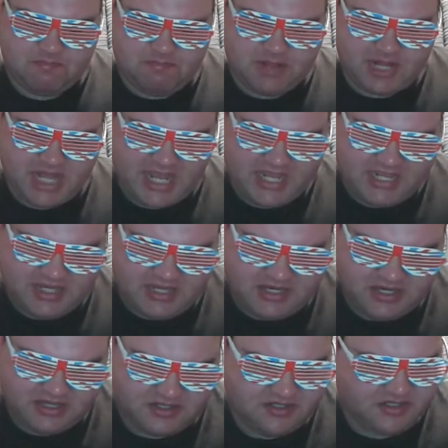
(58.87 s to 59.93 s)

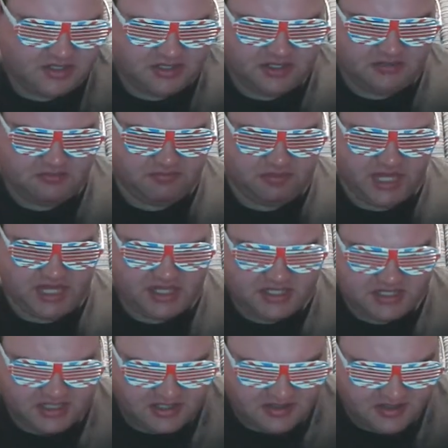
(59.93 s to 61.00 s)

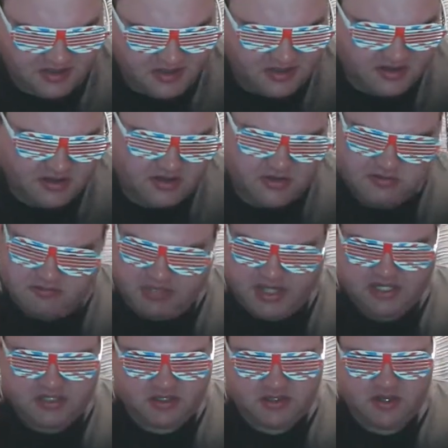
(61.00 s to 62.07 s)
Blakeson,
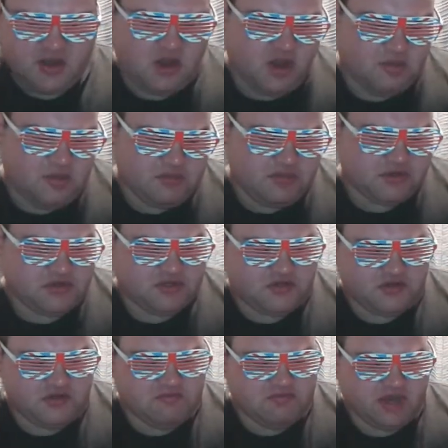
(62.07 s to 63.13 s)
based on a comic book
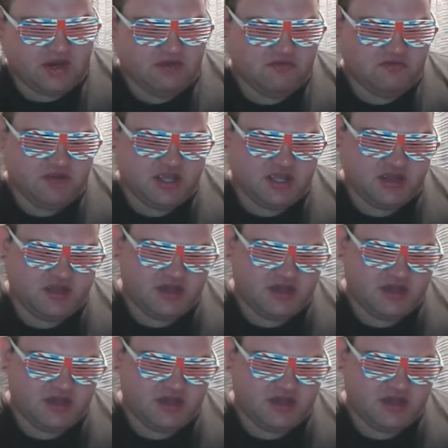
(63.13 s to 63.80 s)
strip by Rick